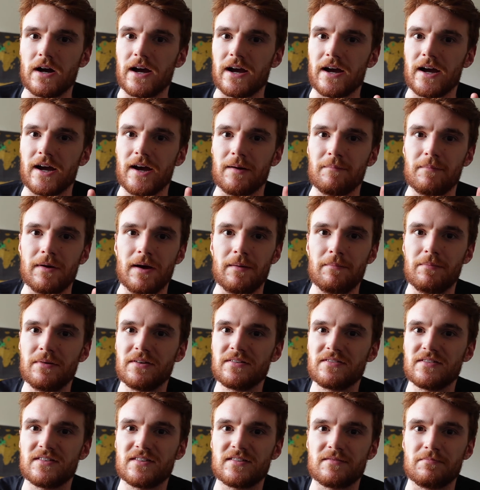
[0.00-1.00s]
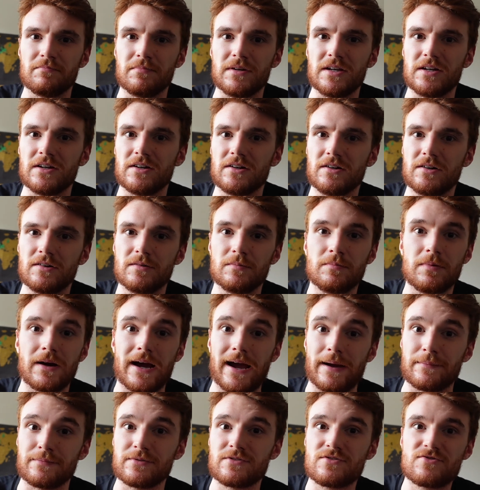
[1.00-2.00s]
a business meal,
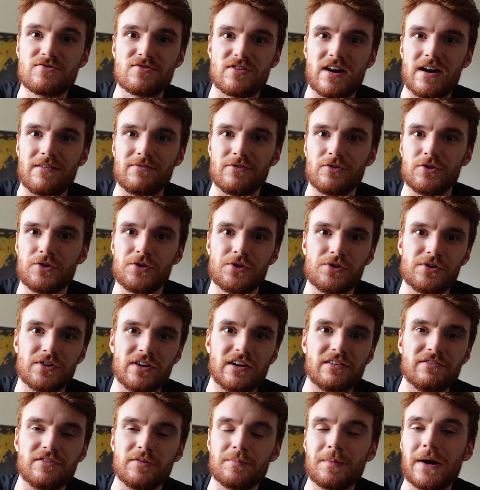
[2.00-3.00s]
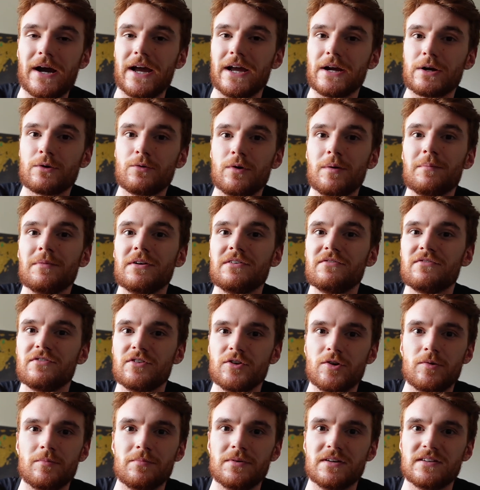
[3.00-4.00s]
perhaps travel, if you buy equipment for
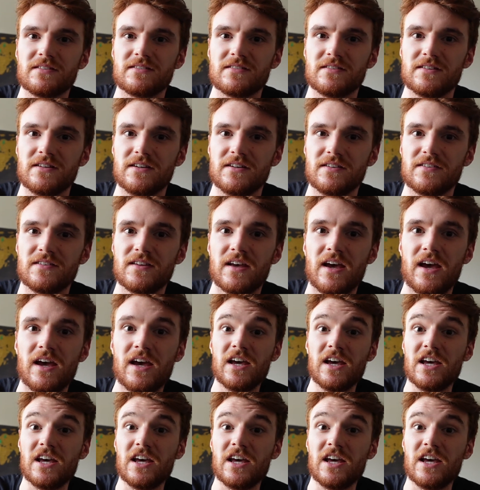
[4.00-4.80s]
your business,